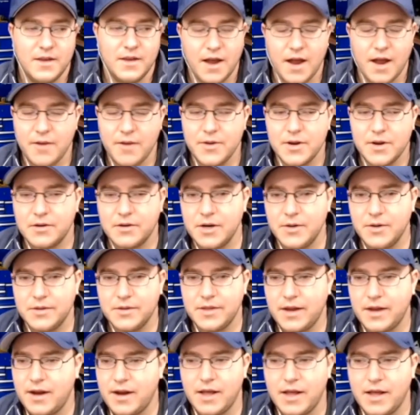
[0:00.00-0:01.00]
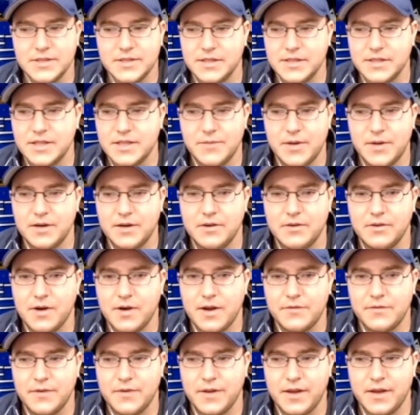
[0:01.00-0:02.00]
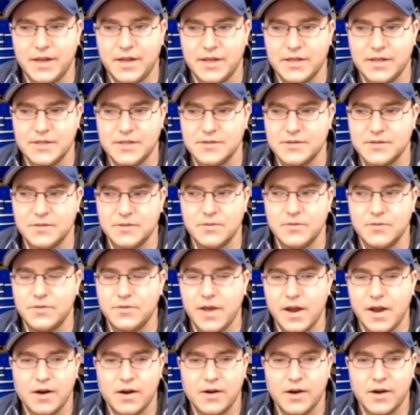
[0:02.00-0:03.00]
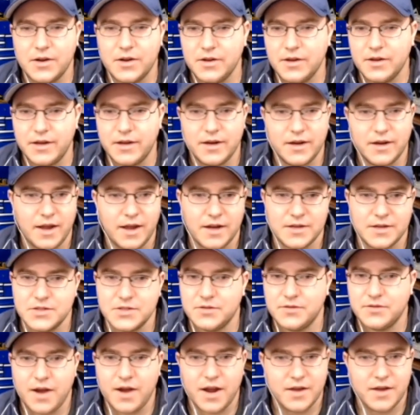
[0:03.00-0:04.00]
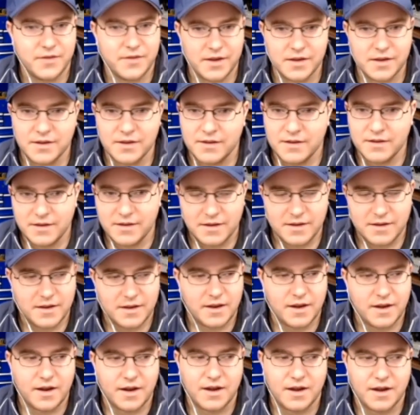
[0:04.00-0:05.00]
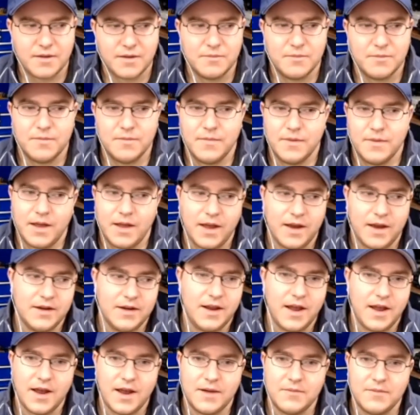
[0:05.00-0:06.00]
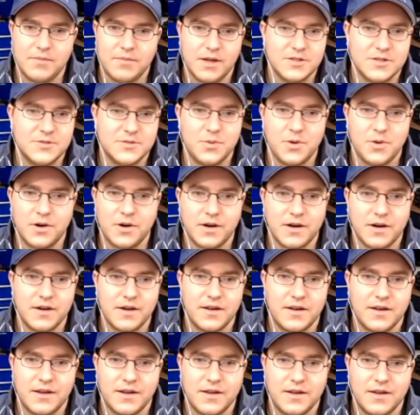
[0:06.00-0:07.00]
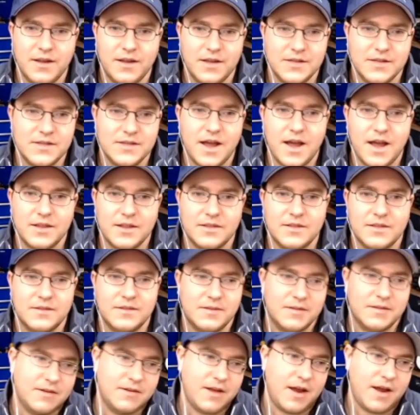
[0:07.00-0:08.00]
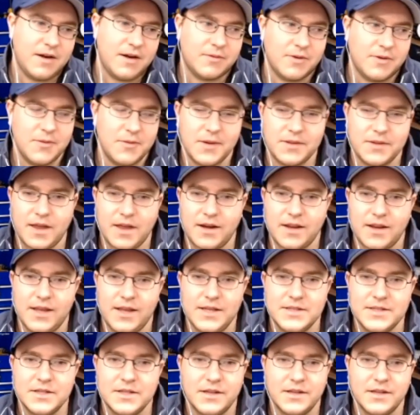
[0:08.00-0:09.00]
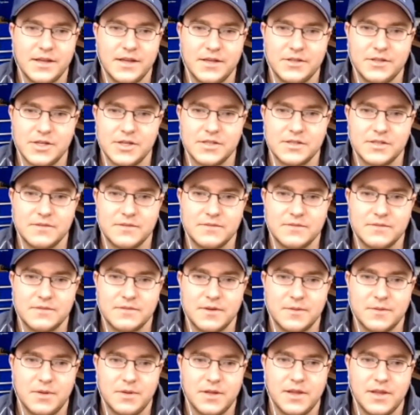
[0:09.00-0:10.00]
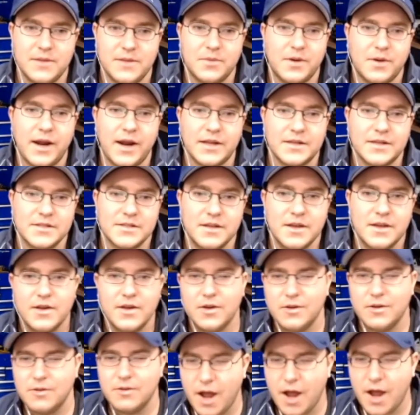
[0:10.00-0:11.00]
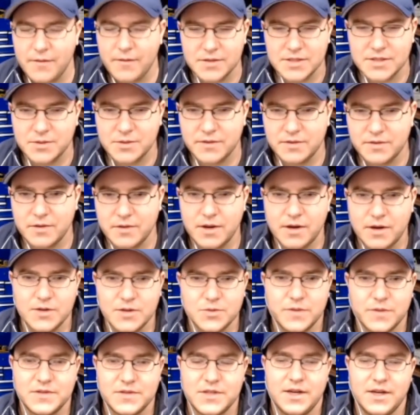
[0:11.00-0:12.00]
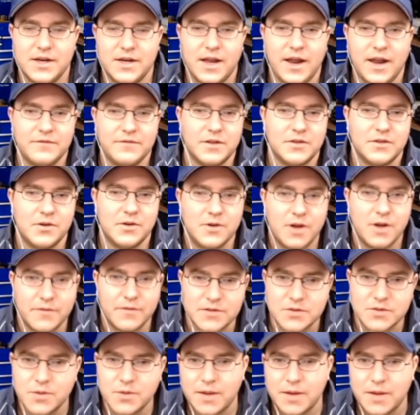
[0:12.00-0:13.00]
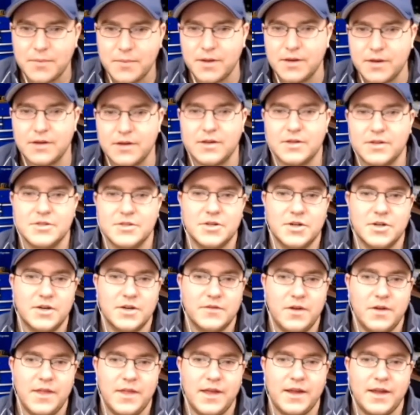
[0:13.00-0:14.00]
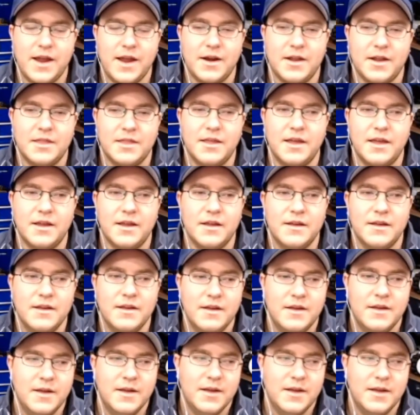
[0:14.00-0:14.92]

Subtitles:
Yeah, I would agree with that analysis. I mean, Gruff is very good at surviving, and yet Bloodsport is not kind of robot that easily just completely breaks. Obviously, in the years we've seen it have to turn off its weapon, conserve, all that kind of thing.